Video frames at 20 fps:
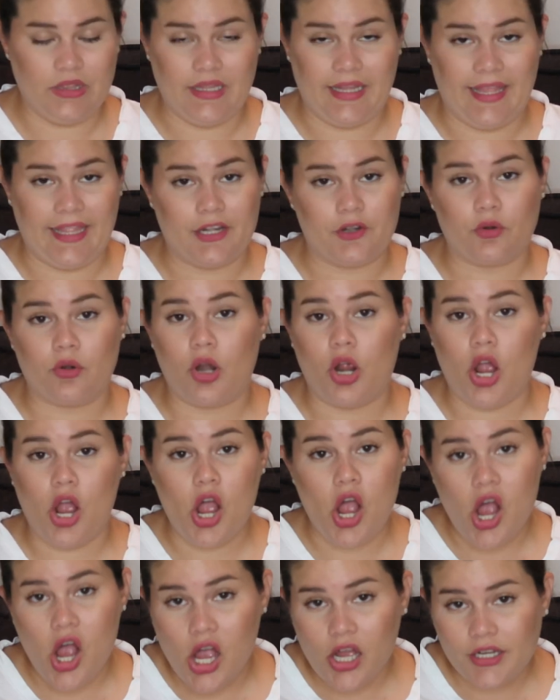later
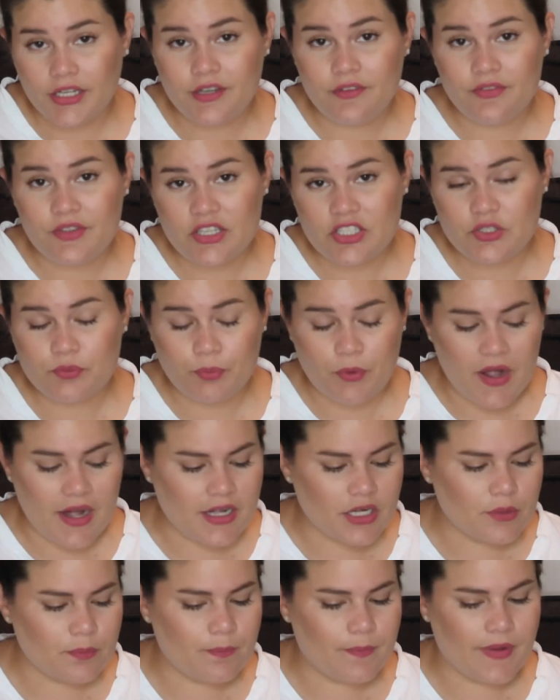on of each product
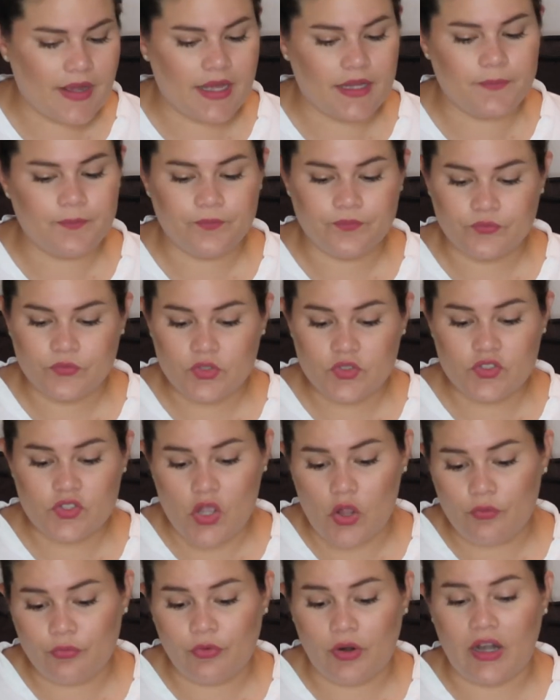but
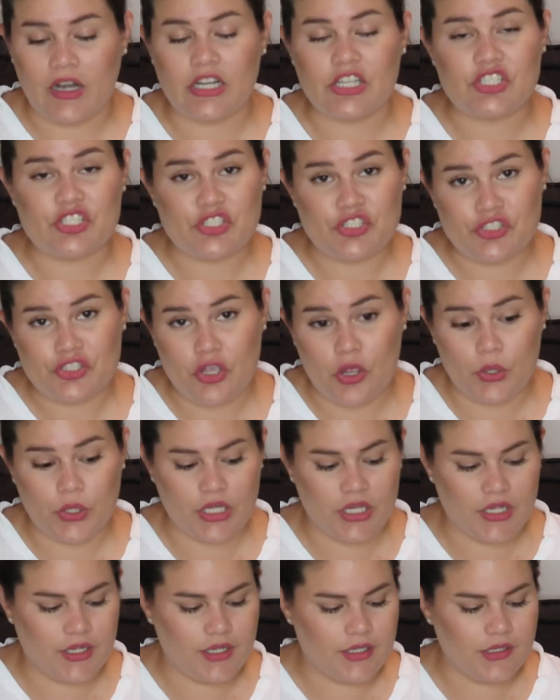so far so
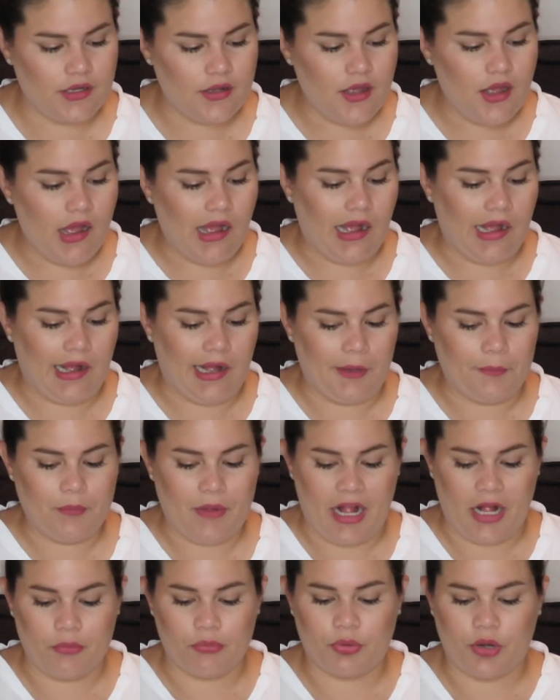good.
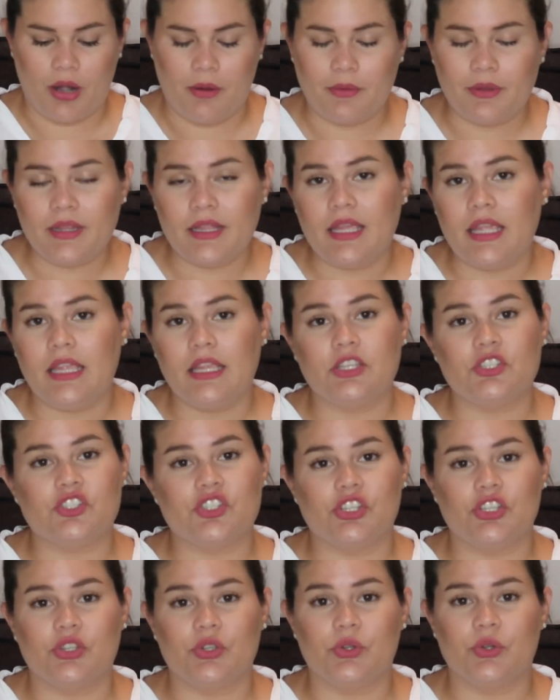Um, I'll probably
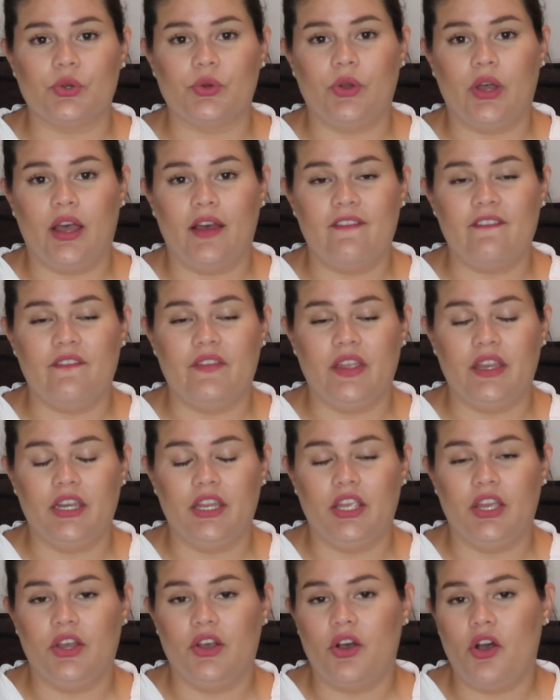do a
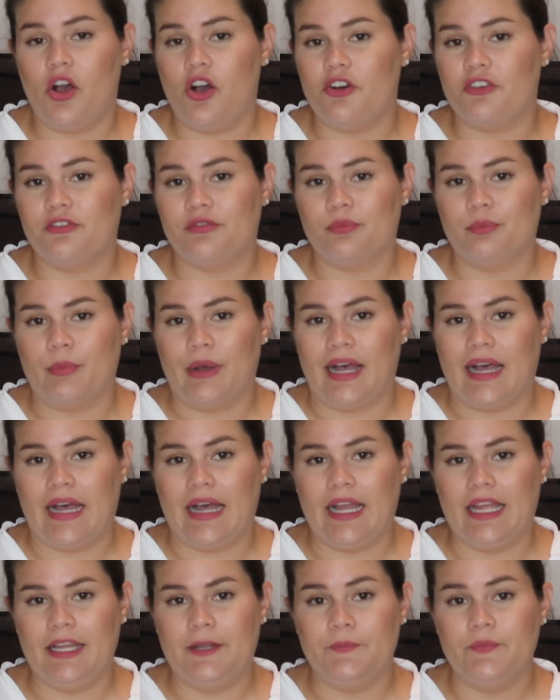video of
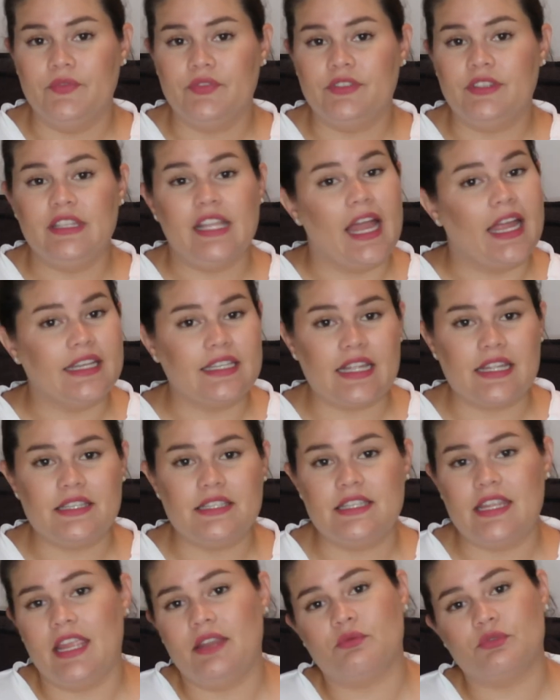my night
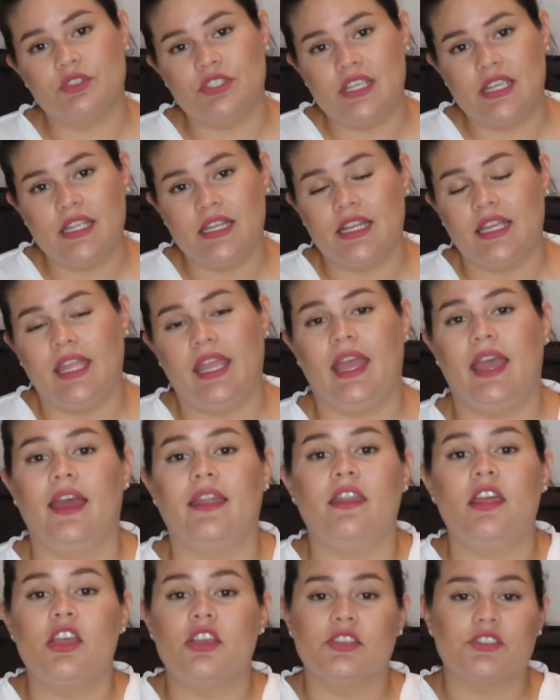and day routine
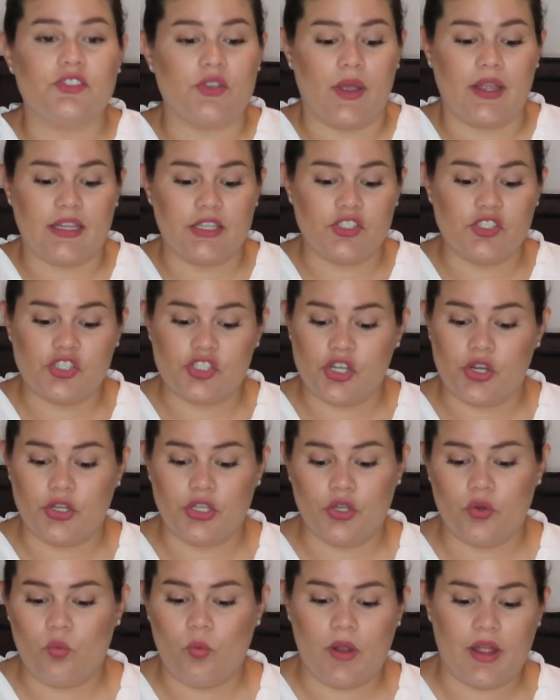again so I can show
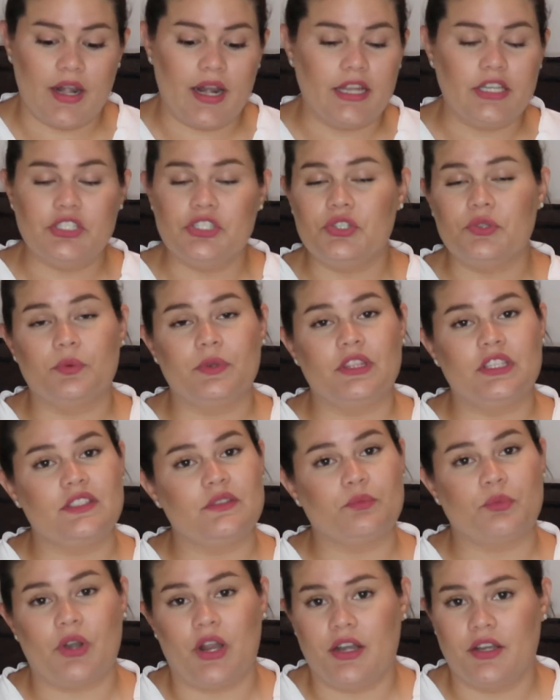you what I do with
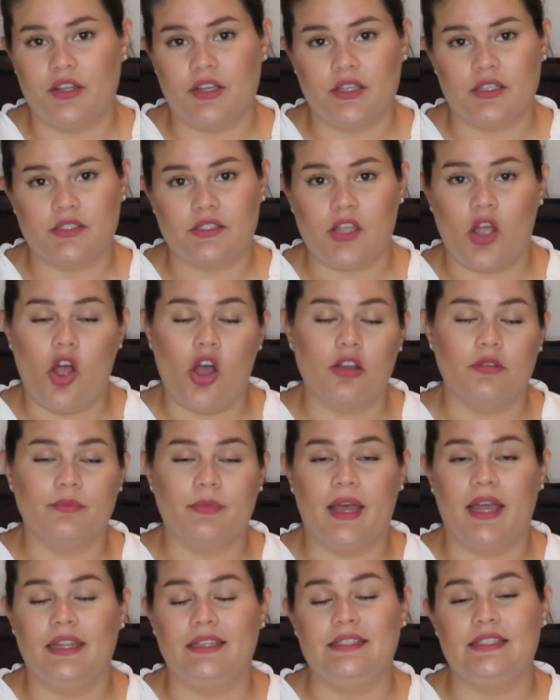these products on
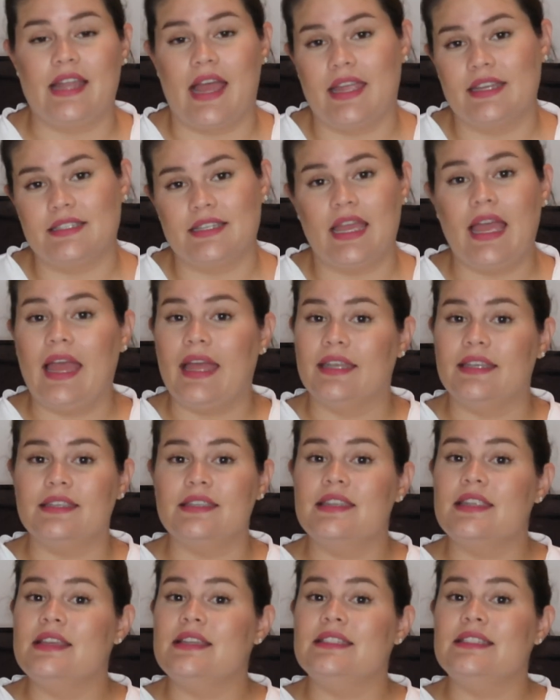my night
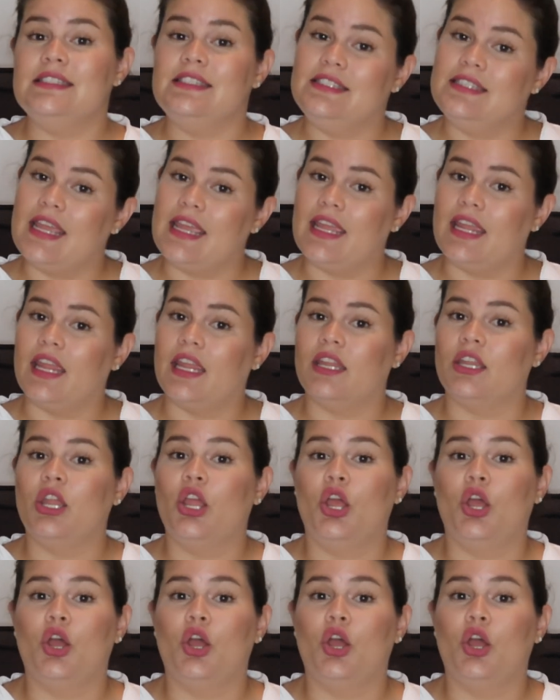and day